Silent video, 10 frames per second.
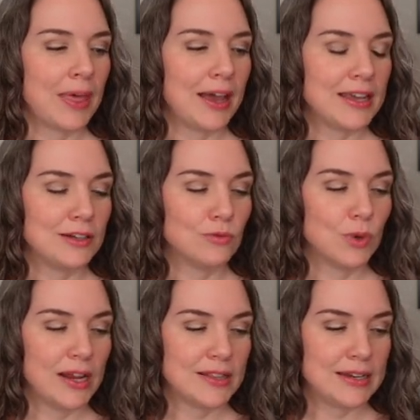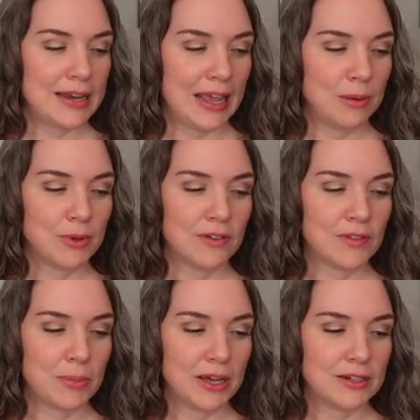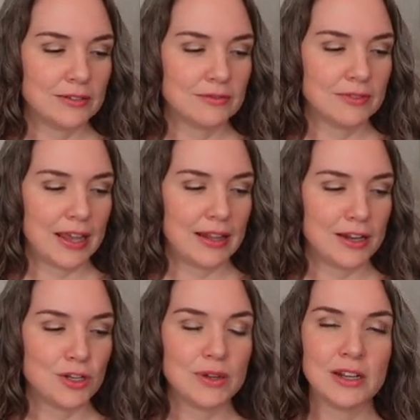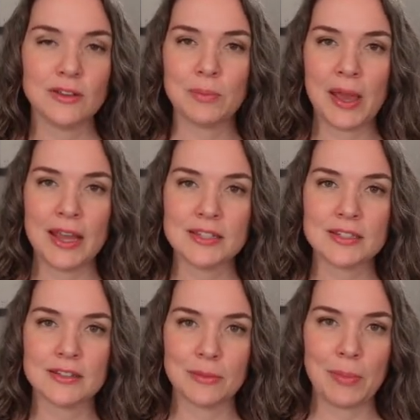I can write the name of the button and then you can either paste the